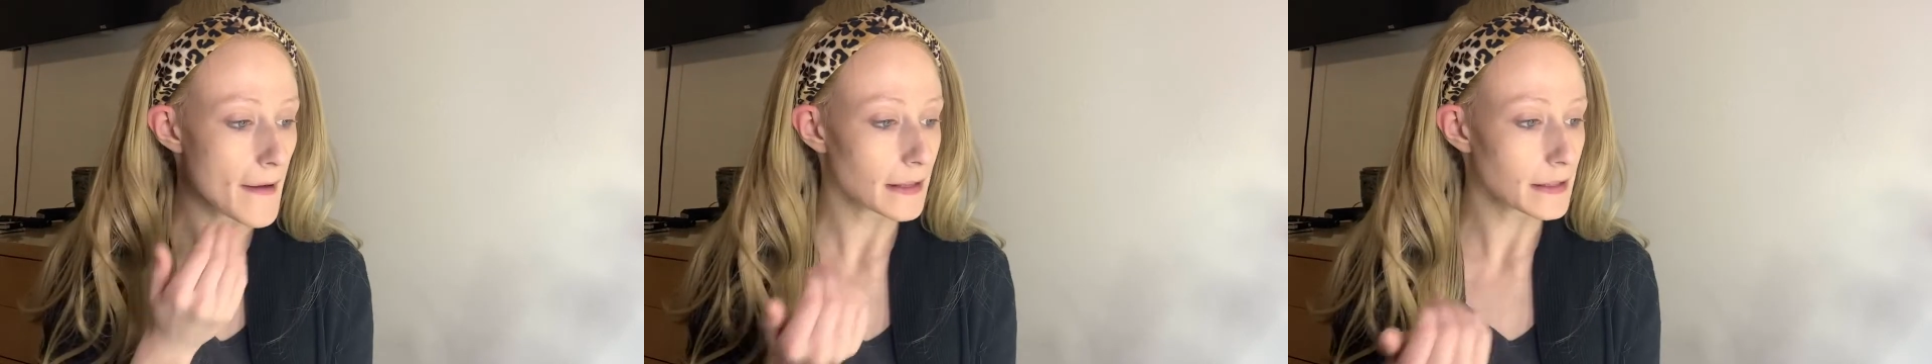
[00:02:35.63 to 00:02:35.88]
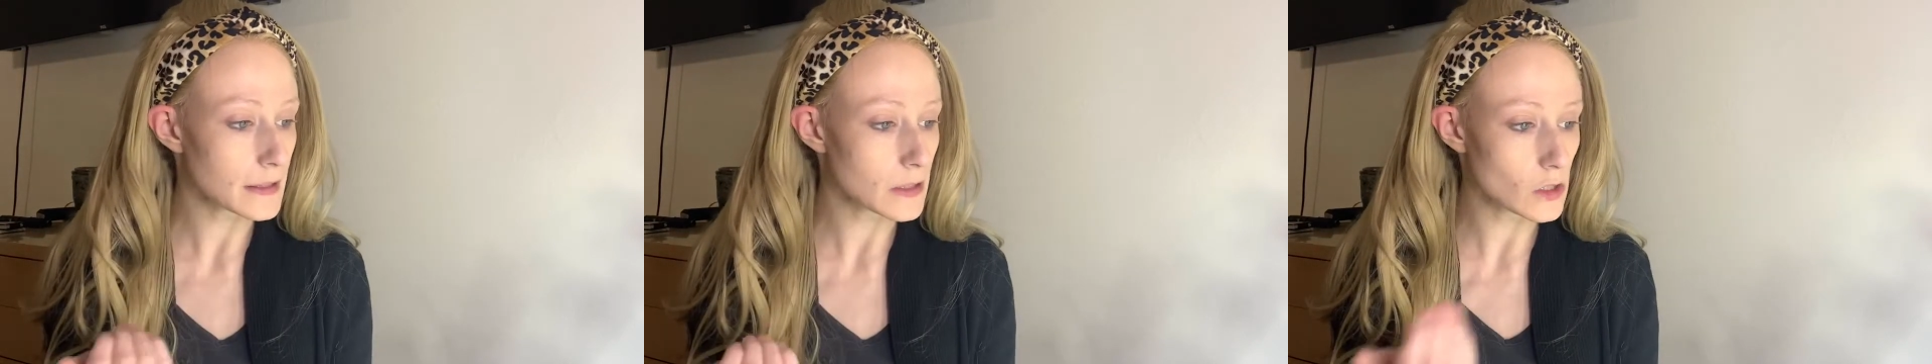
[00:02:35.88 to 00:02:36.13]

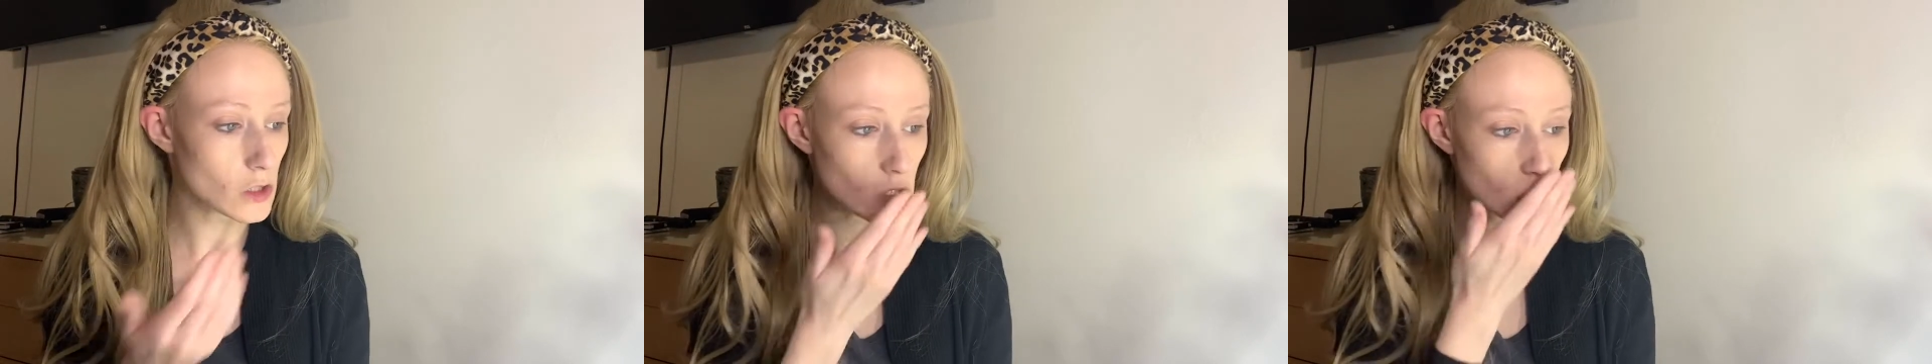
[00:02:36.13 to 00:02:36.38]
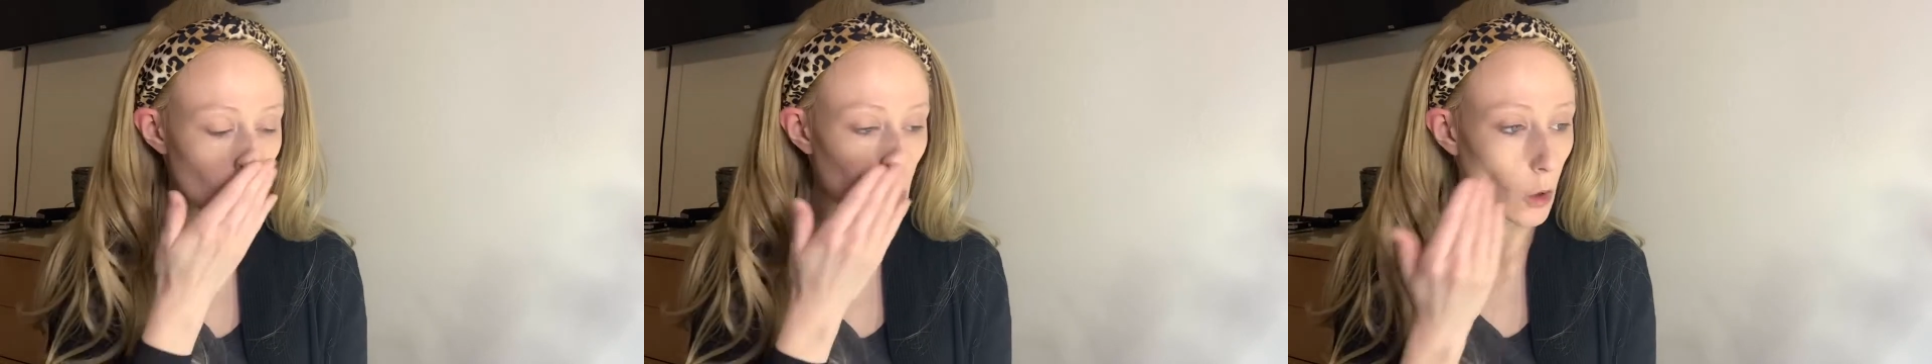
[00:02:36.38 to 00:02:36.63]

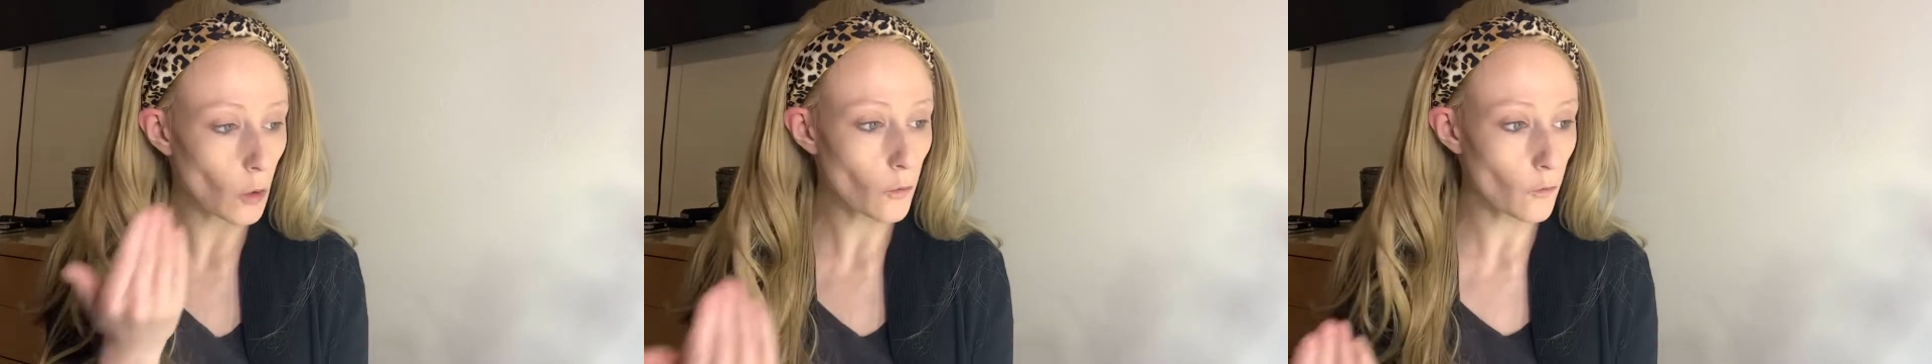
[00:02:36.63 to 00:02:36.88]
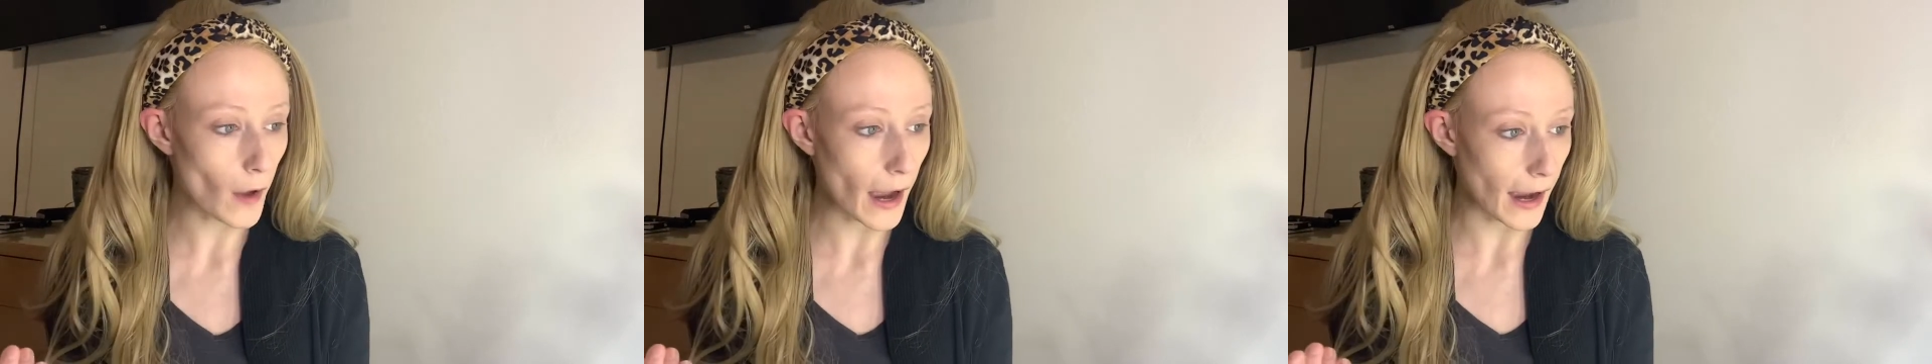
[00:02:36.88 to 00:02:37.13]
so
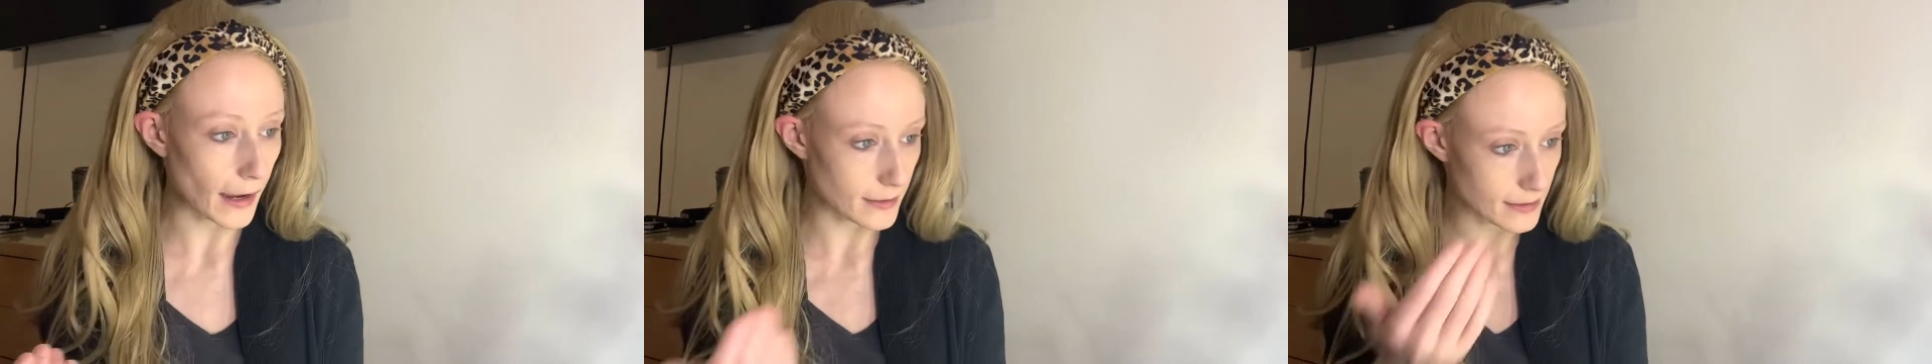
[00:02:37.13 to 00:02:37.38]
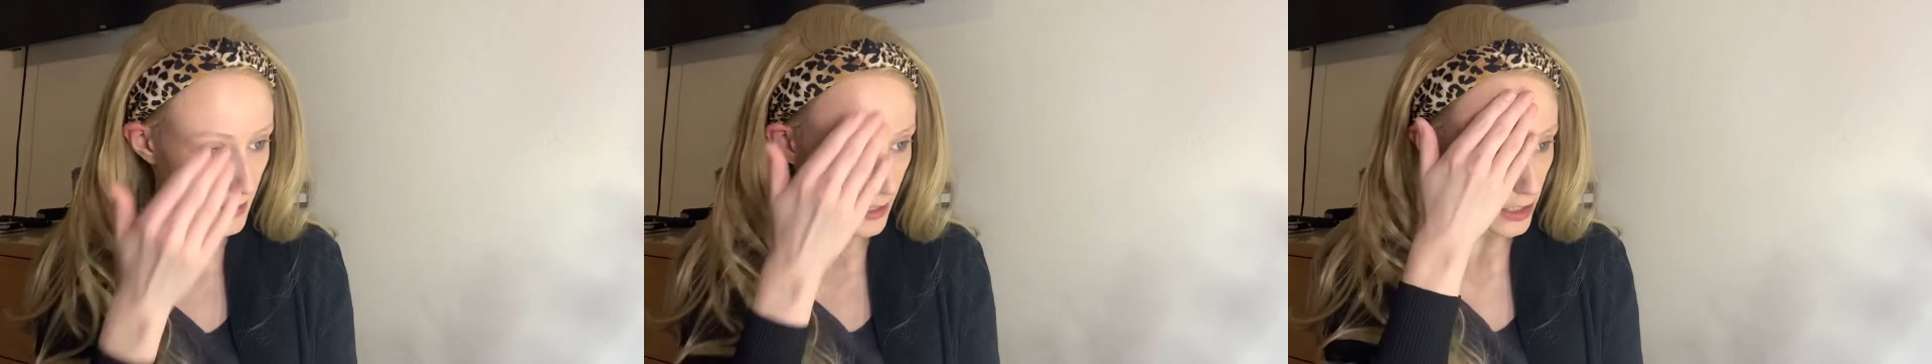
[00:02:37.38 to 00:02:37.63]

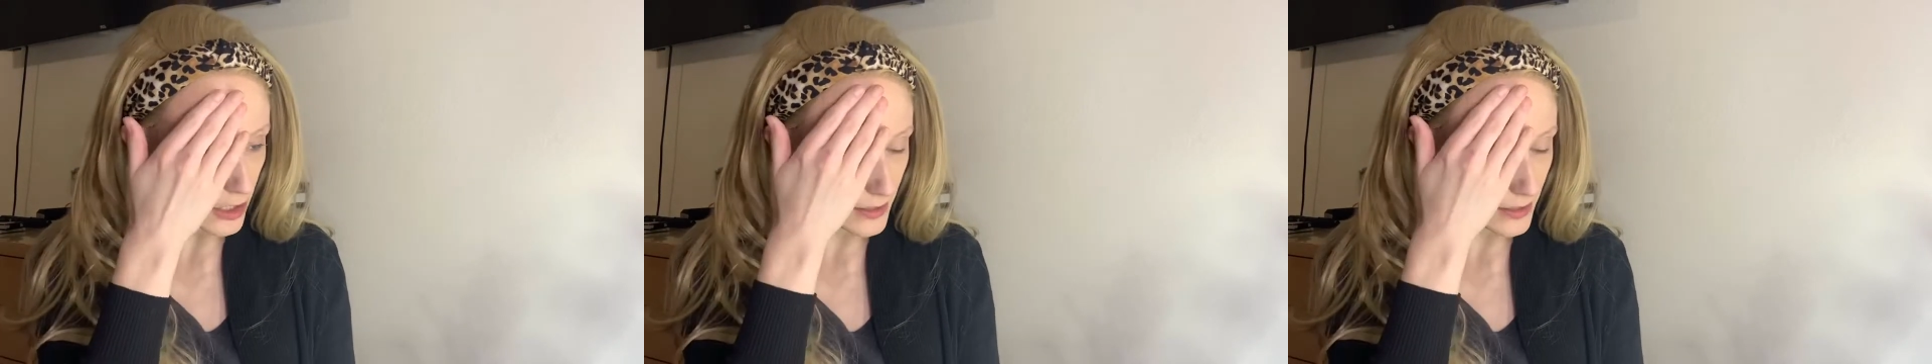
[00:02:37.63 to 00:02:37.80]
fast and just